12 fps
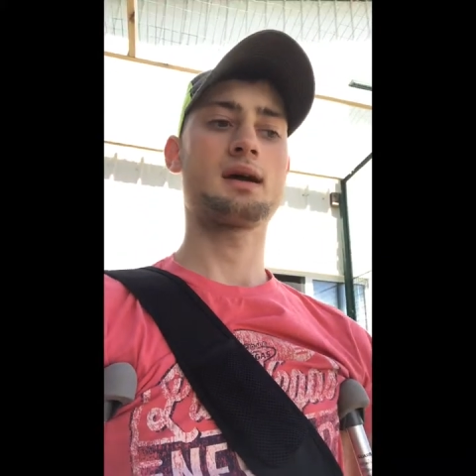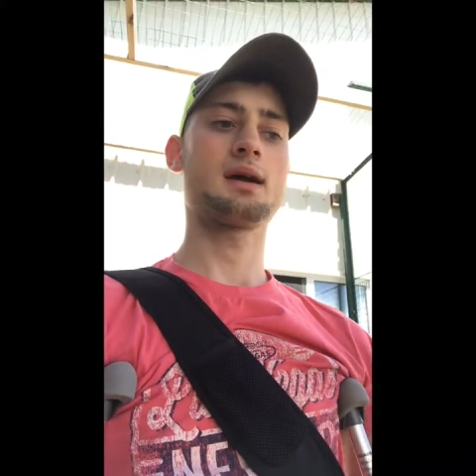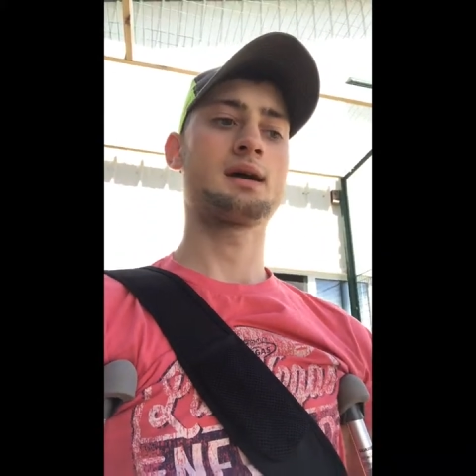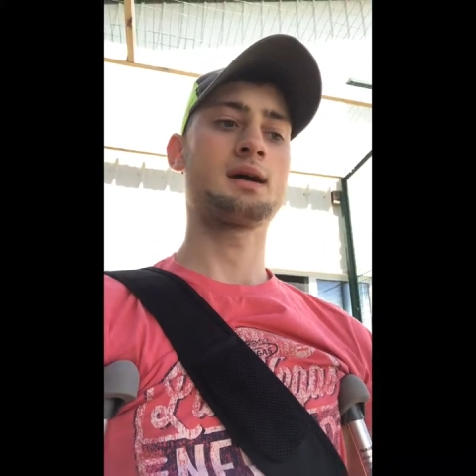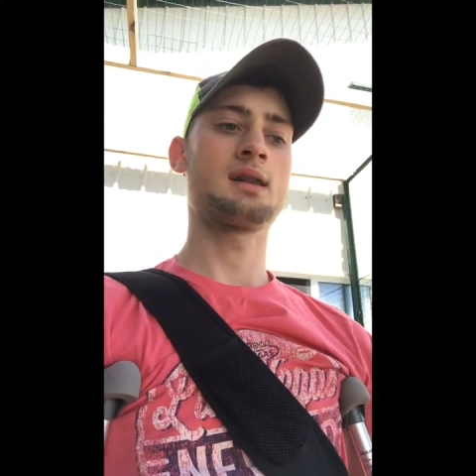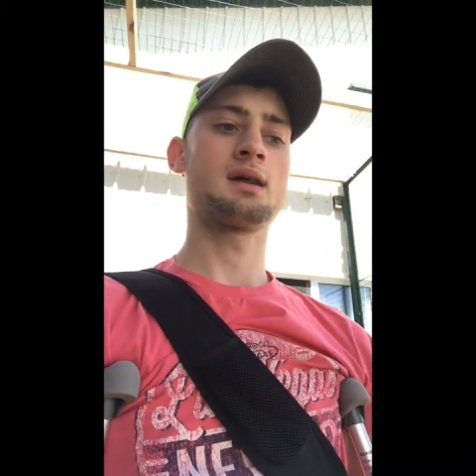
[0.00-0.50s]

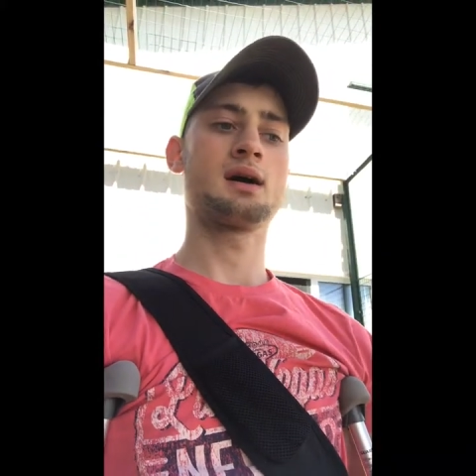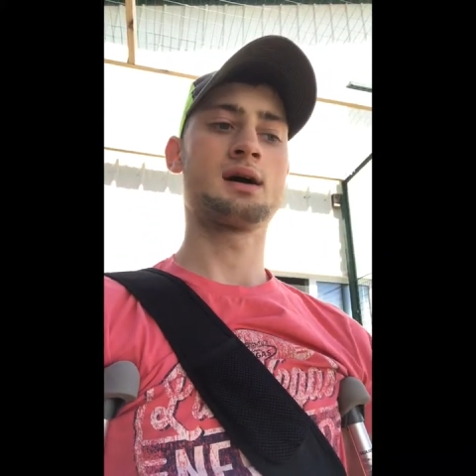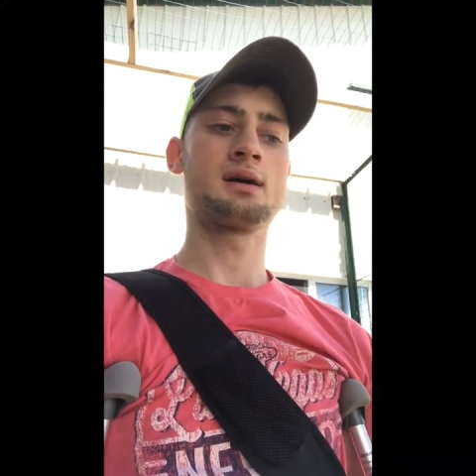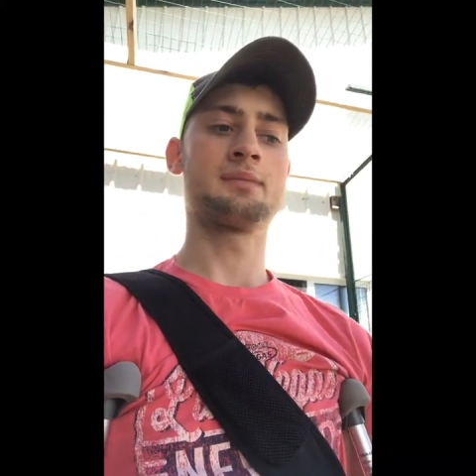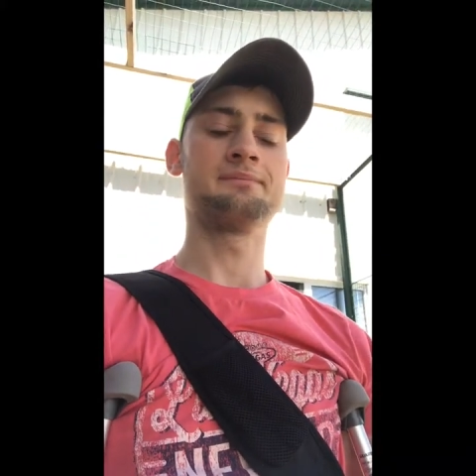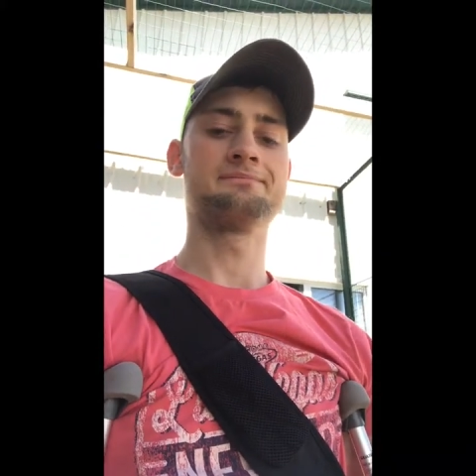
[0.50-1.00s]
and
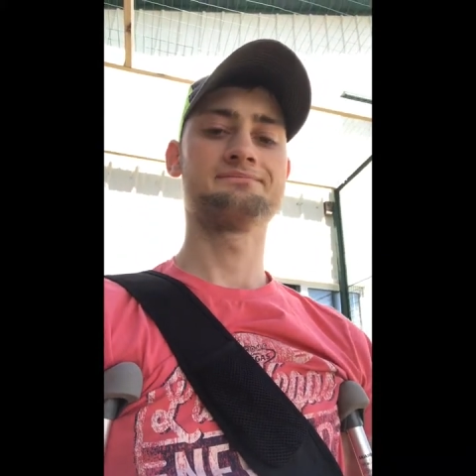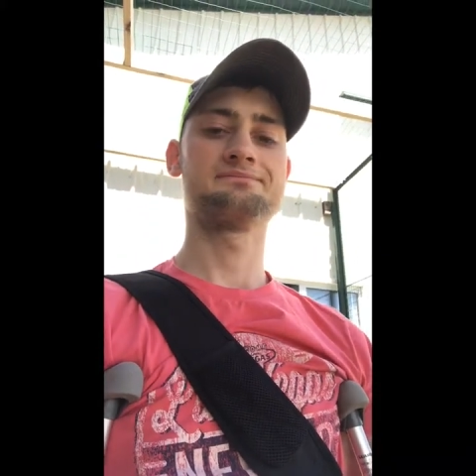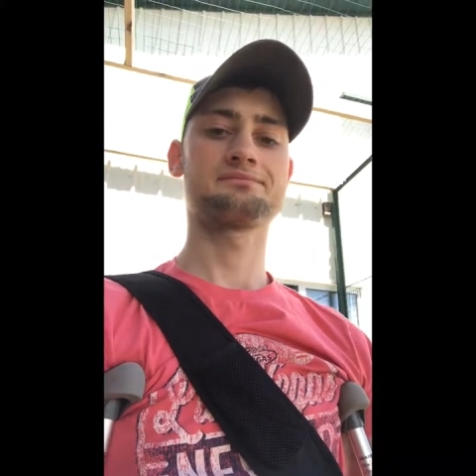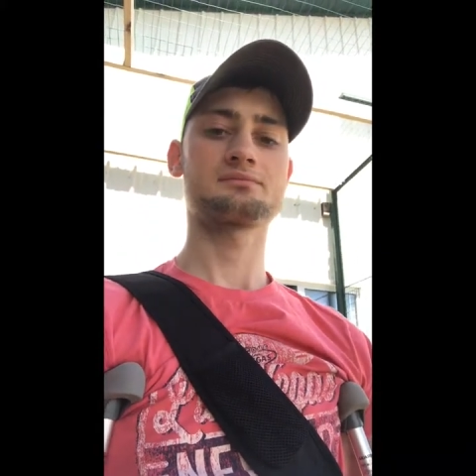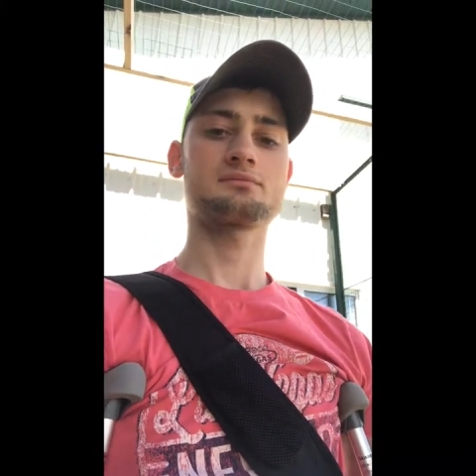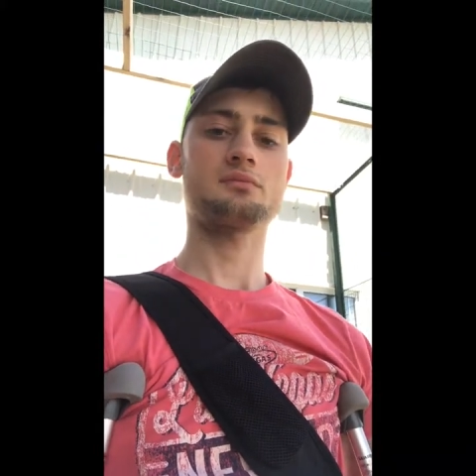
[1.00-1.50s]
um,
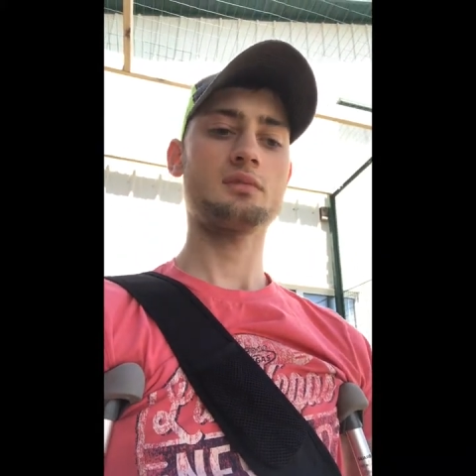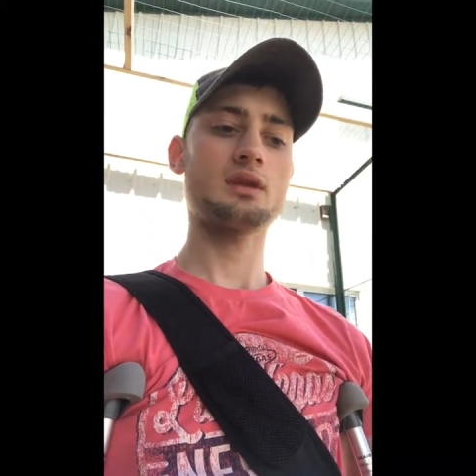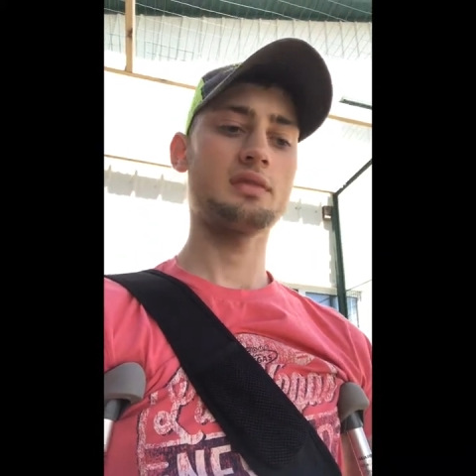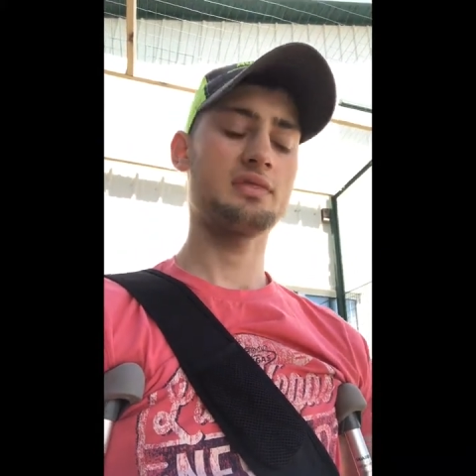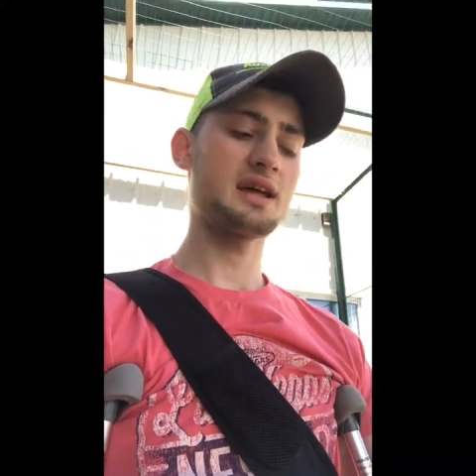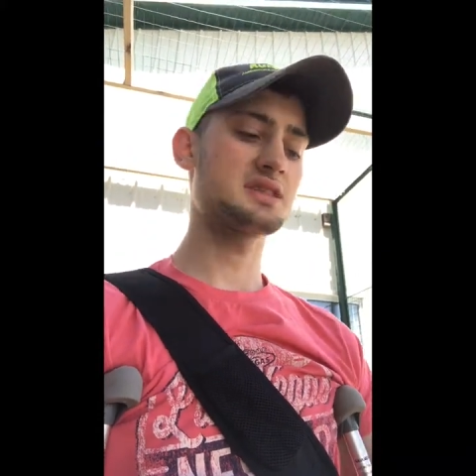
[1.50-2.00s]

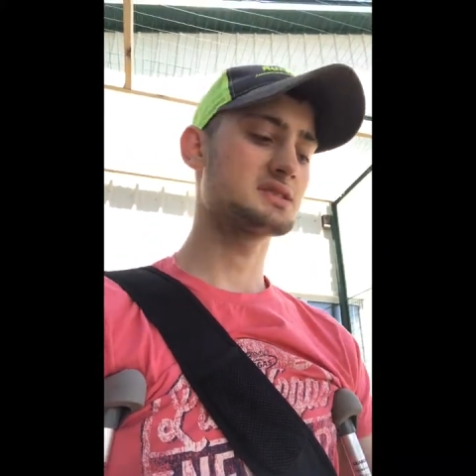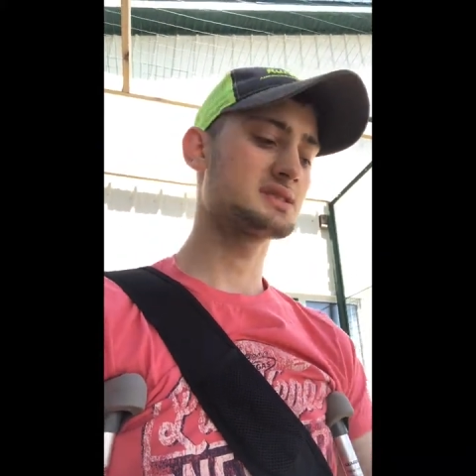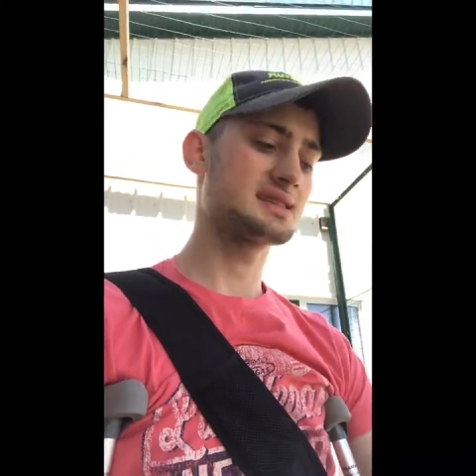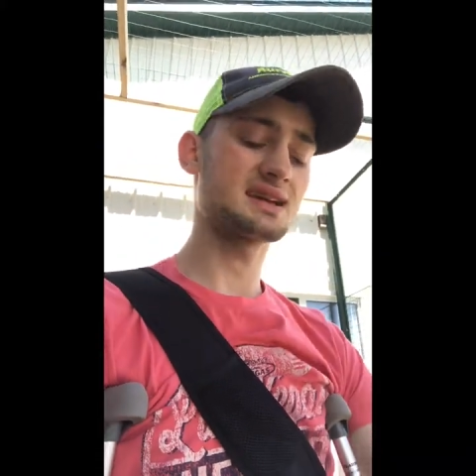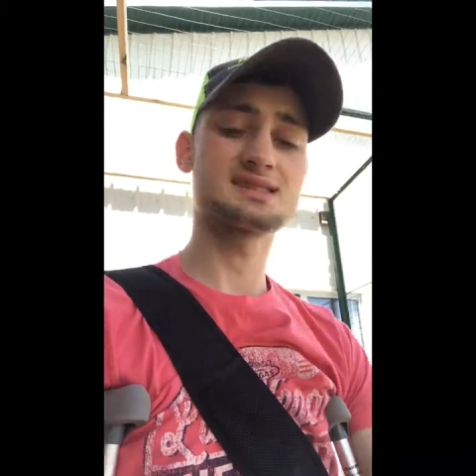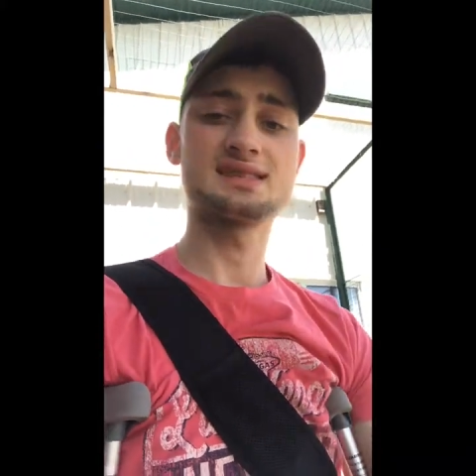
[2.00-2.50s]
that's
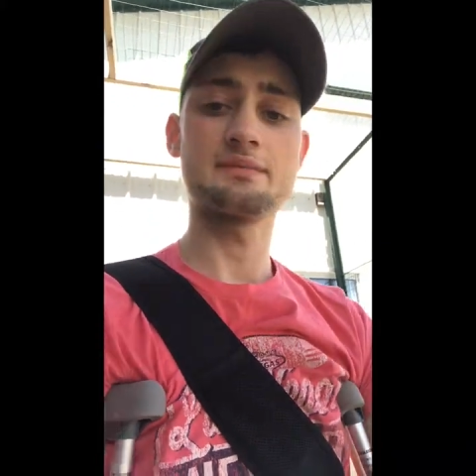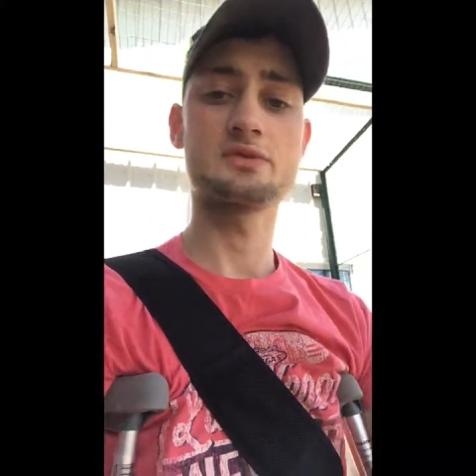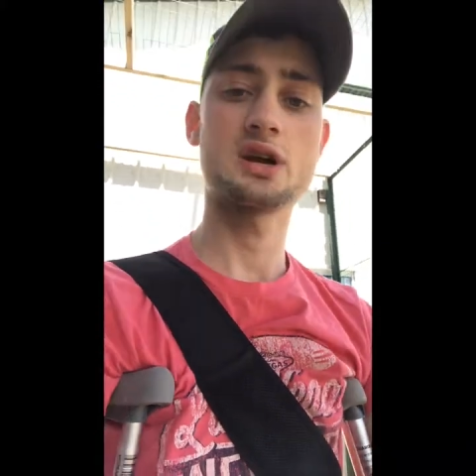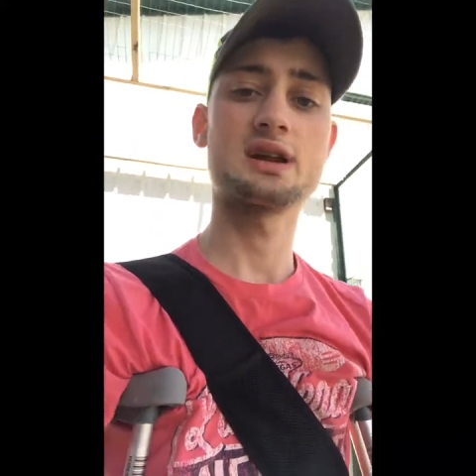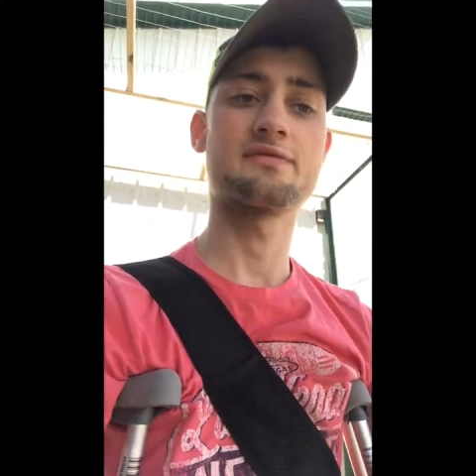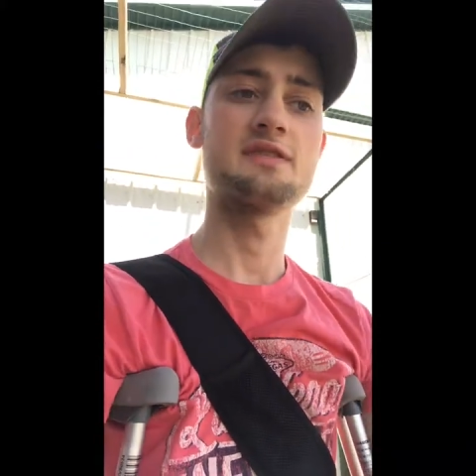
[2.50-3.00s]
that's them
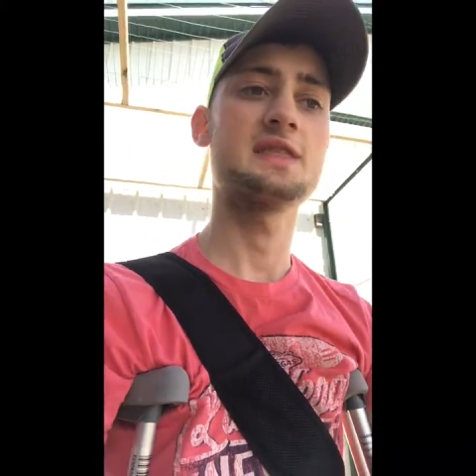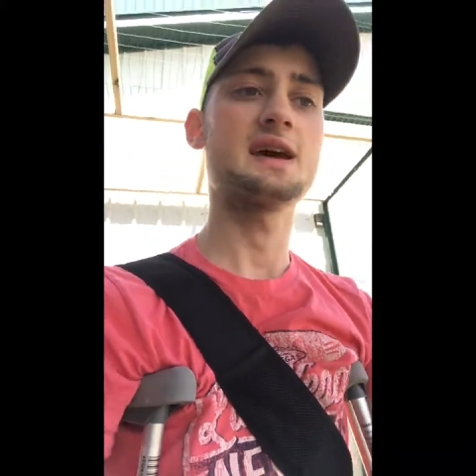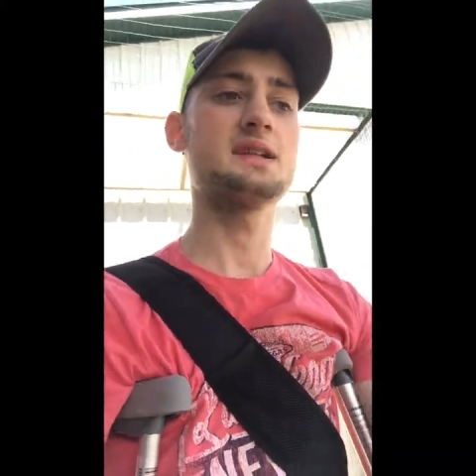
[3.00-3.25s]
trying to feed the